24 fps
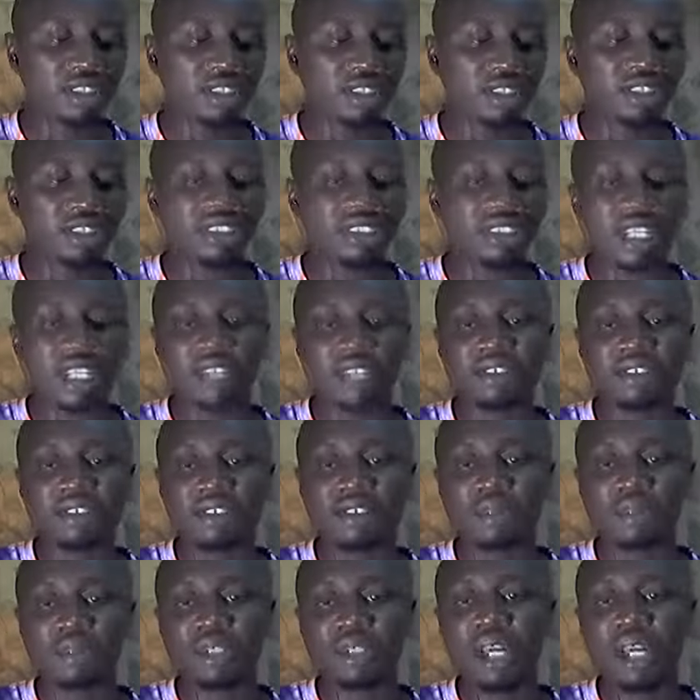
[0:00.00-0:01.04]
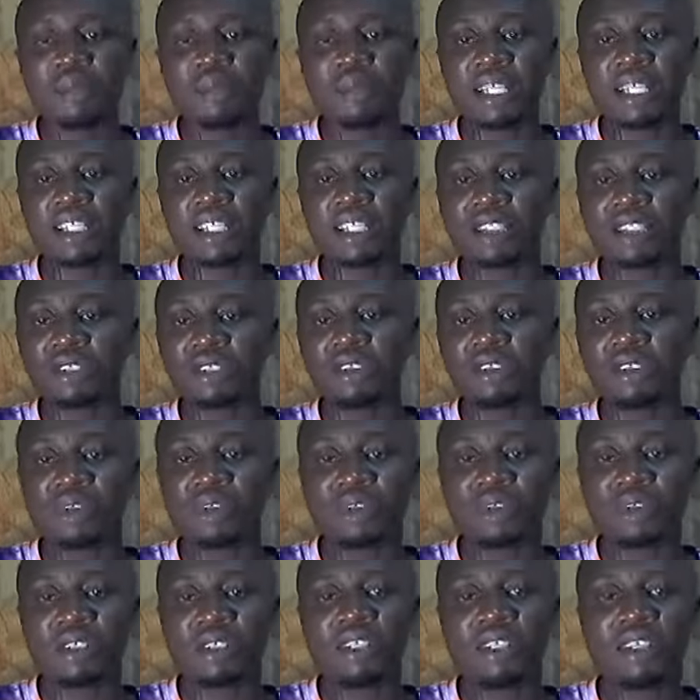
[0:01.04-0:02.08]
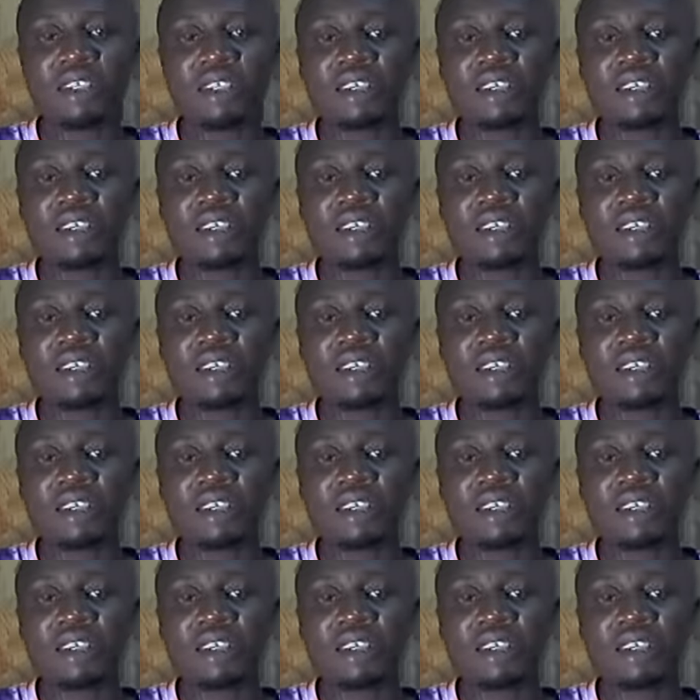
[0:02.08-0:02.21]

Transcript: this live stream. So I made a discovery.